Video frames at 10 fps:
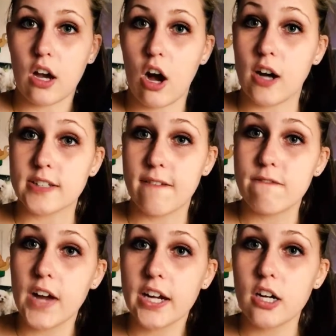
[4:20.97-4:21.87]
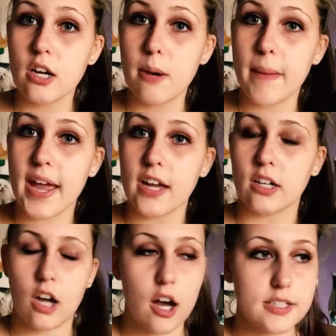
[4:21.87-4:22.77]
Caught Fire by Anna
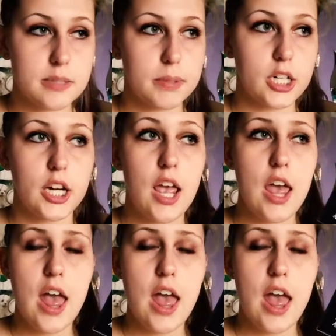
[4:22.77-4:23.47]
Godbersen